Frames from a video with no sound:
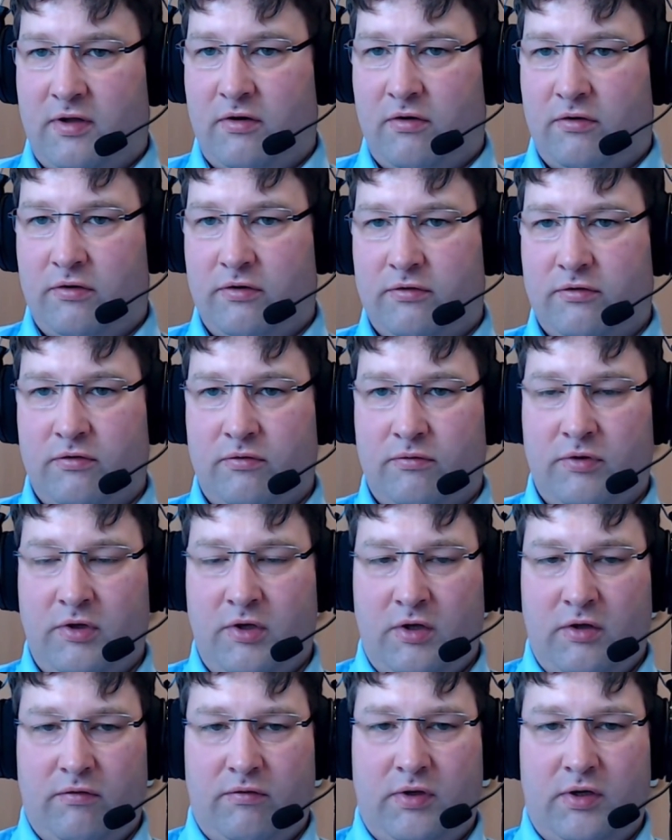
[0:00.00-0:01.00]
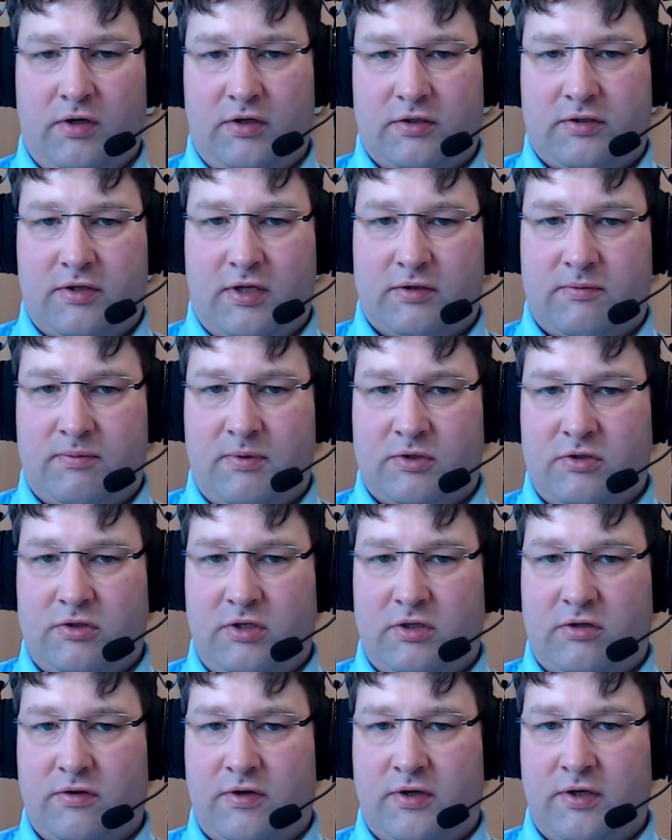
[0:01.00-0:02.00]
Then also we are
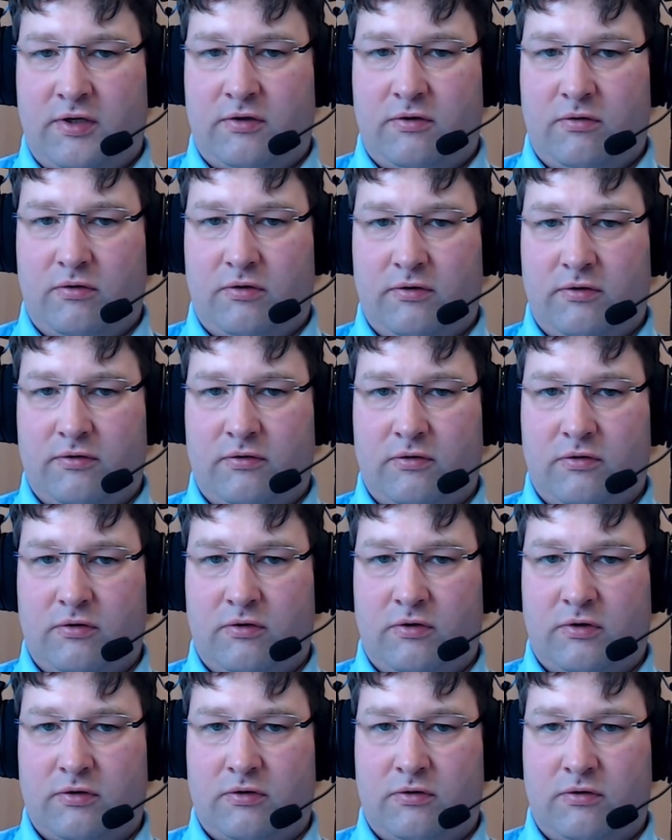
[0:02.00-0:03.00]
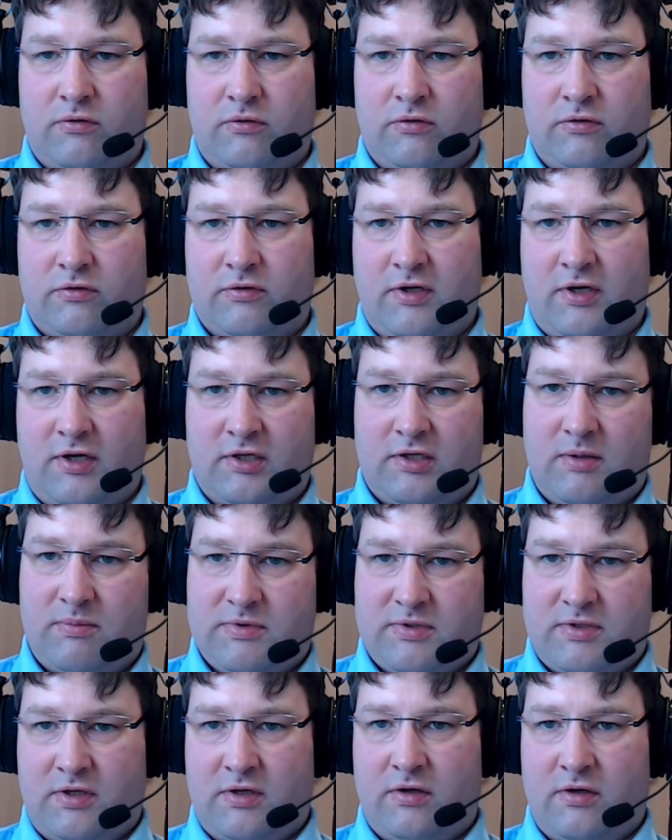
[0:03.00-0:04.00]
especially trying to also talk to
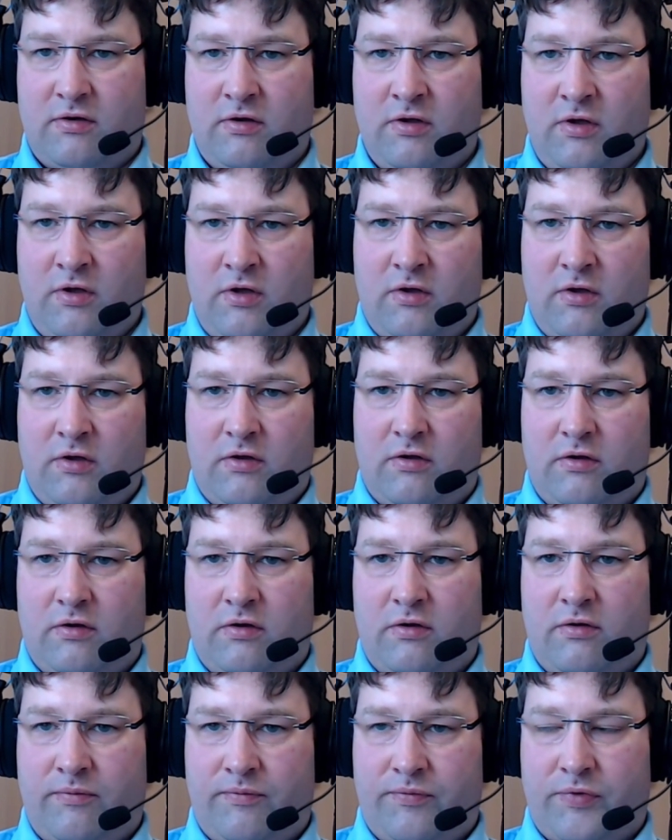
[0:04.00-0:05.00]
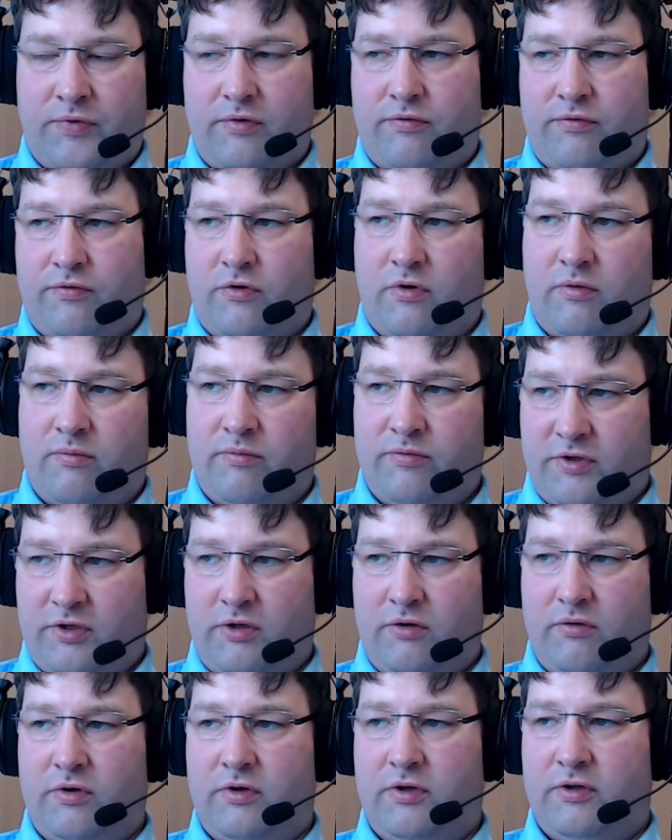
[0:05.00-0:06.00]
startups there from the
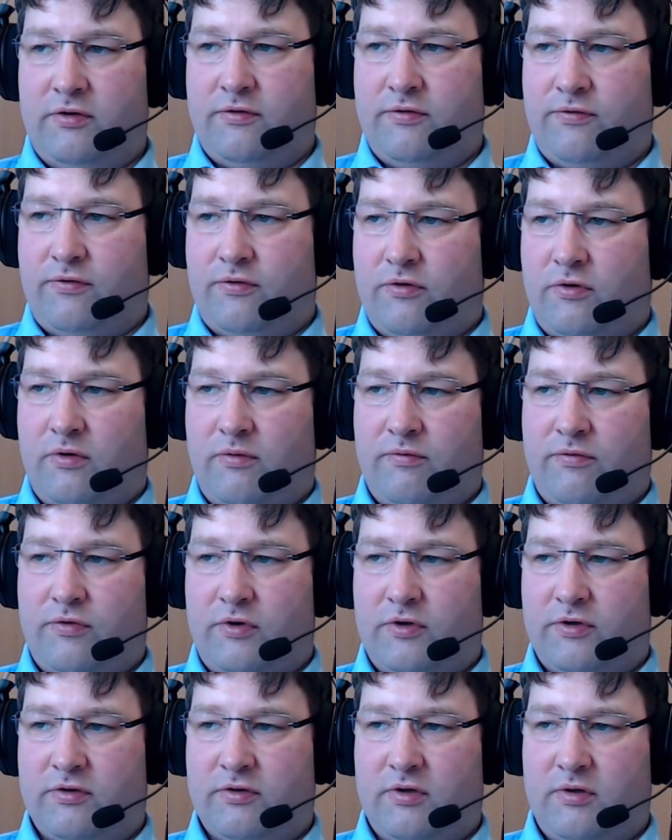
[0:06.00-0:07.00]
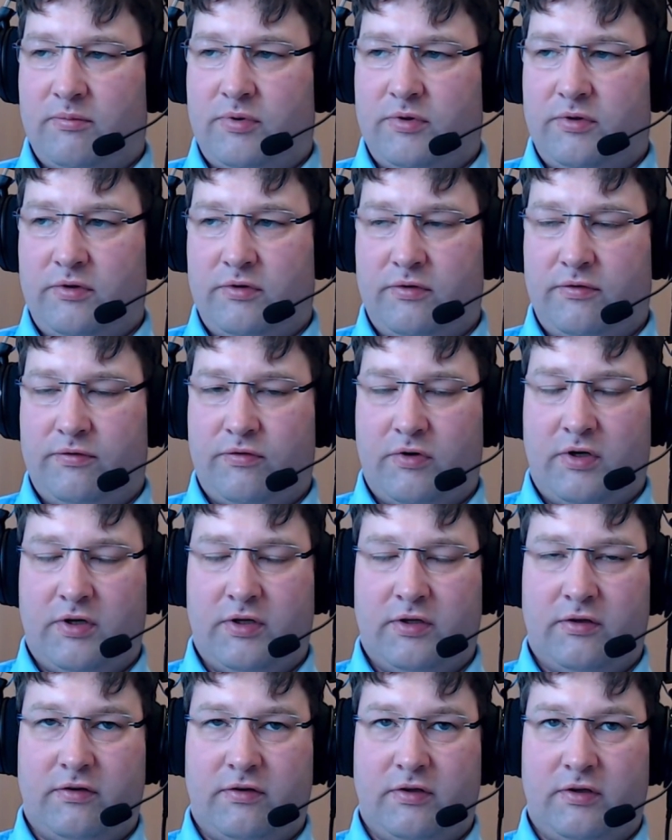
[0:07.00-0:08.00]
US, from, for example,
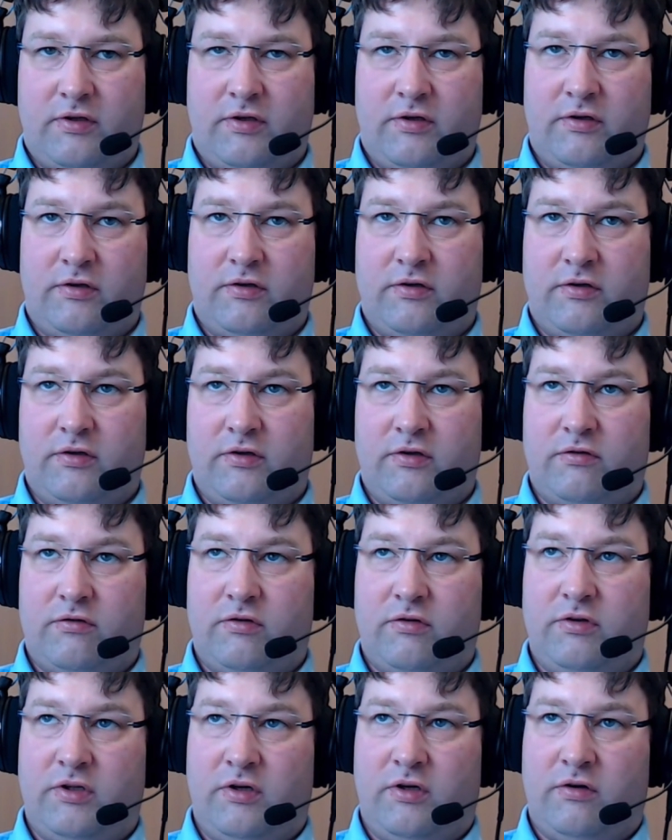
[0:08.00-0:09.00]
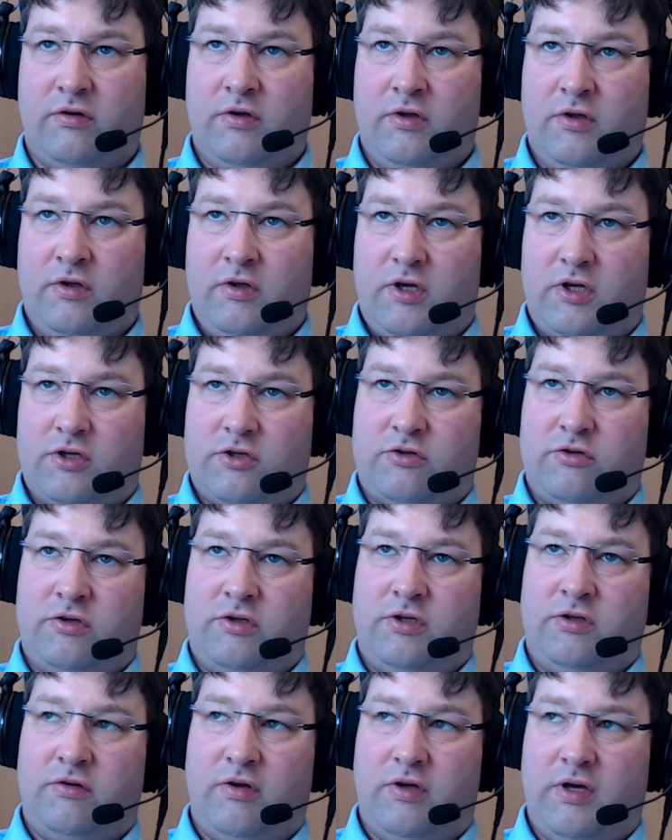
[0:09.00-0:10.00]
France, and
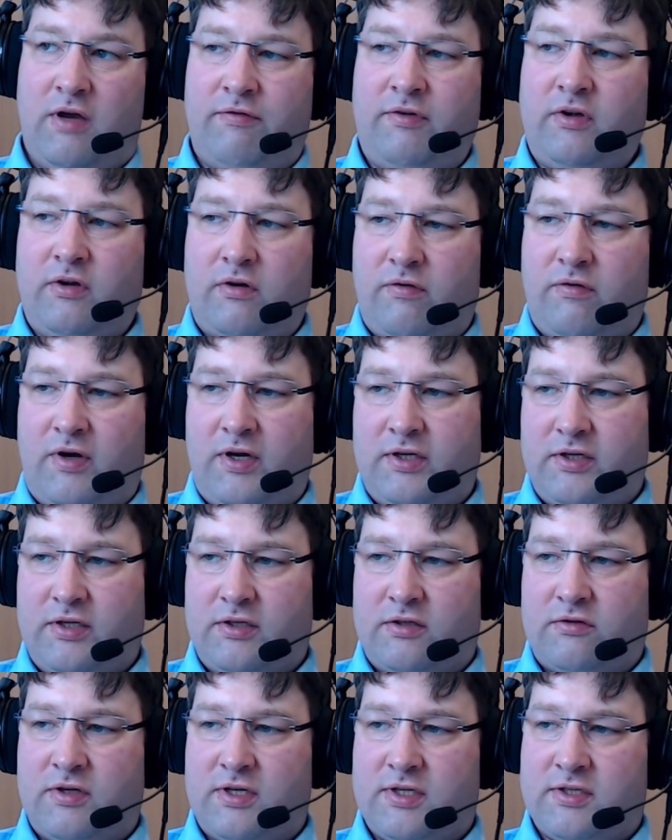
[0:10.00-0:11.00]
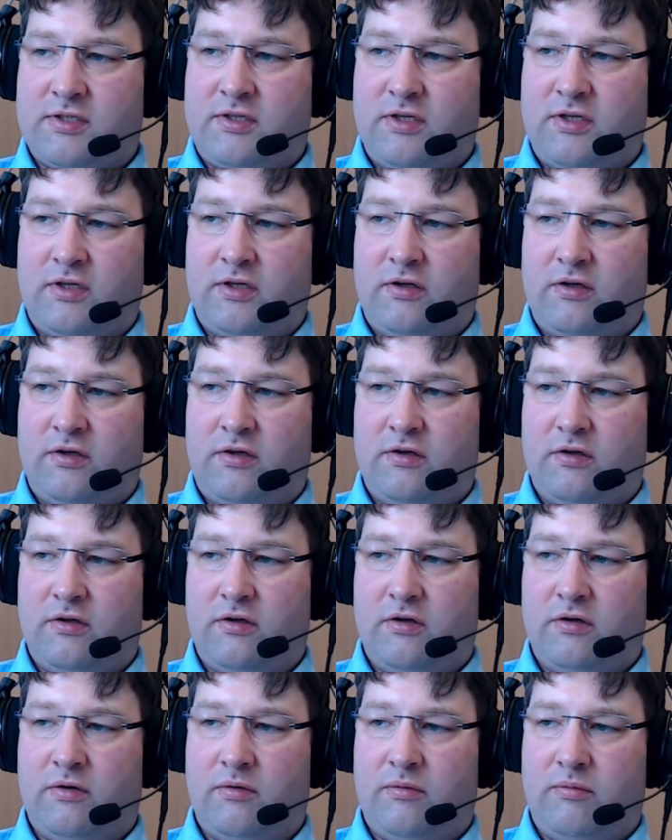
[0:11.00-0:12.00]
actually having quite interesting
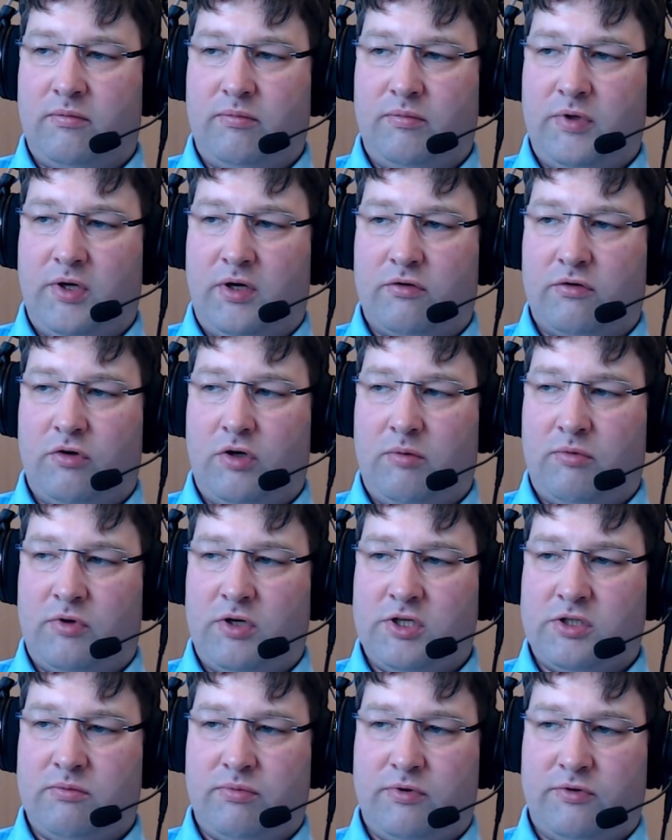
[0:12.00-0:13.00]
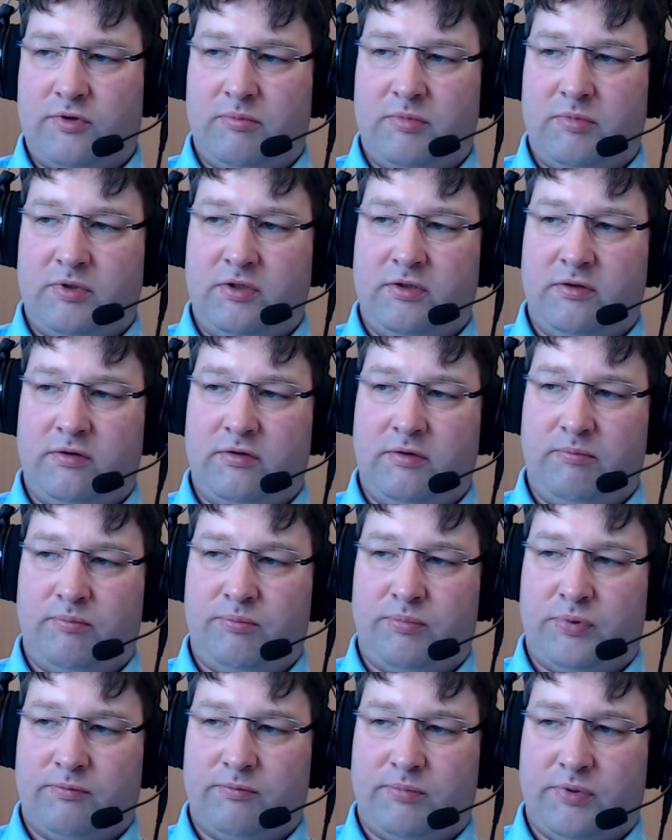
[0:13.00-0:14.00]
collaboration
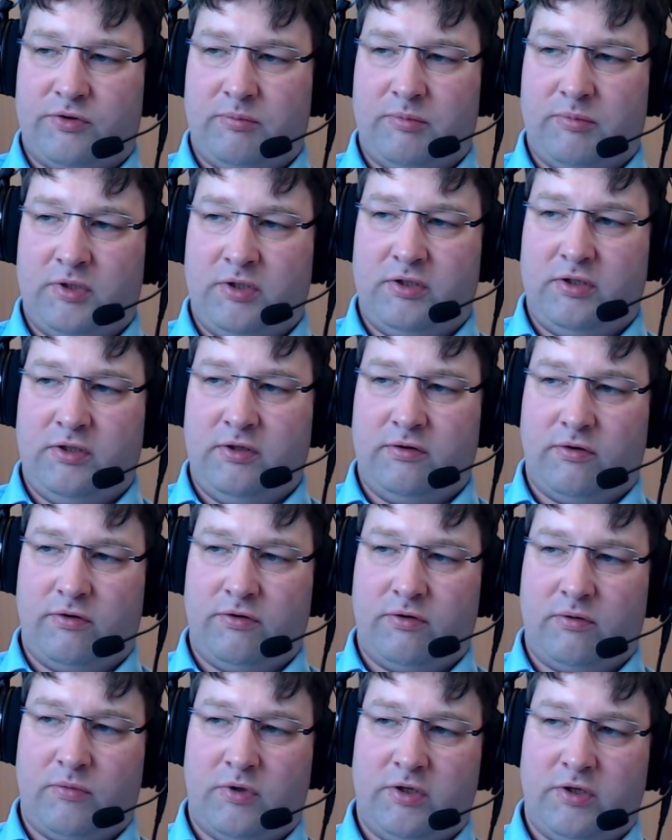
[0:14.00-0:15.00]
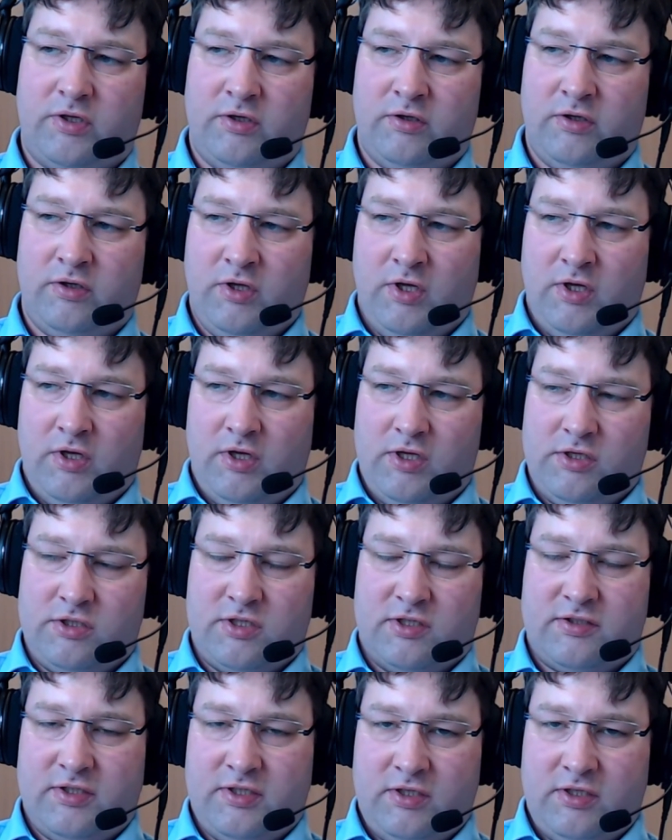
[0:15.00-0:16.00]
possibilities on the one hand in
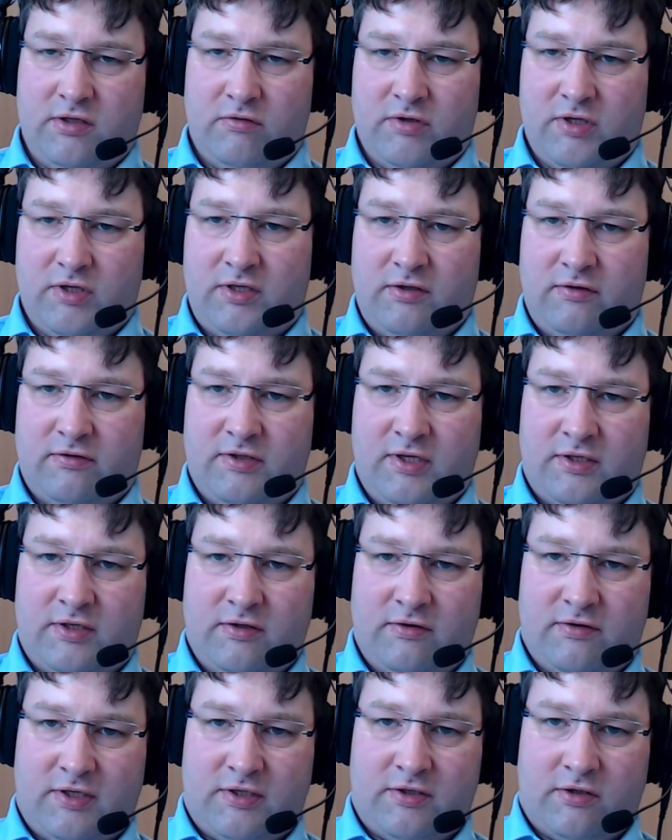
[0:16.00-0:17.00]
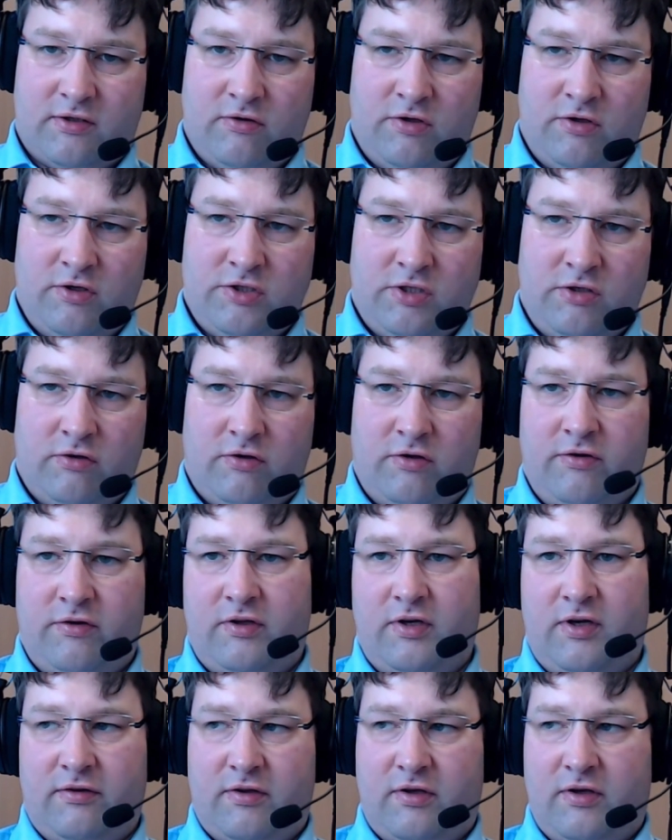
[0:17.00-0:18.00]
just integrating their technology, on
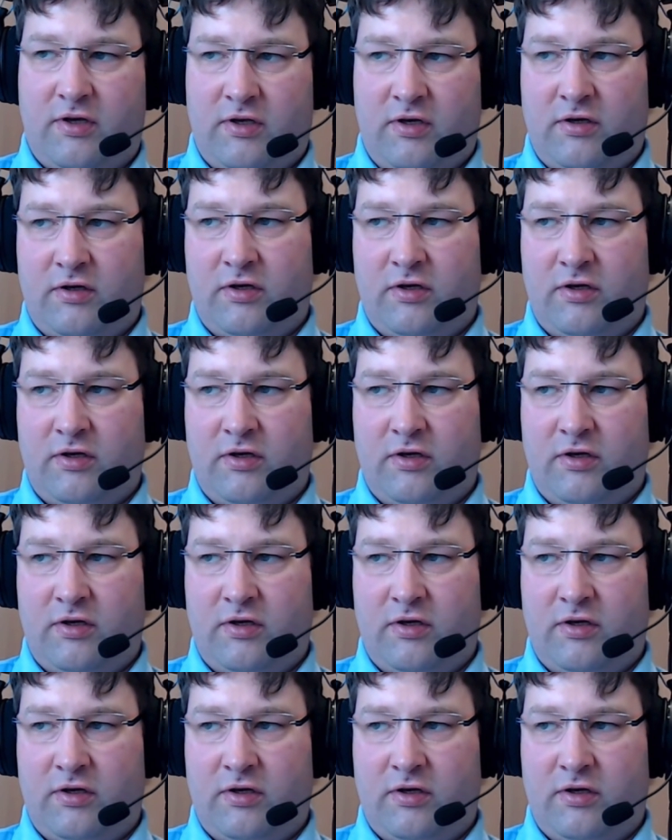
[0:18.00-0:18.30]
the other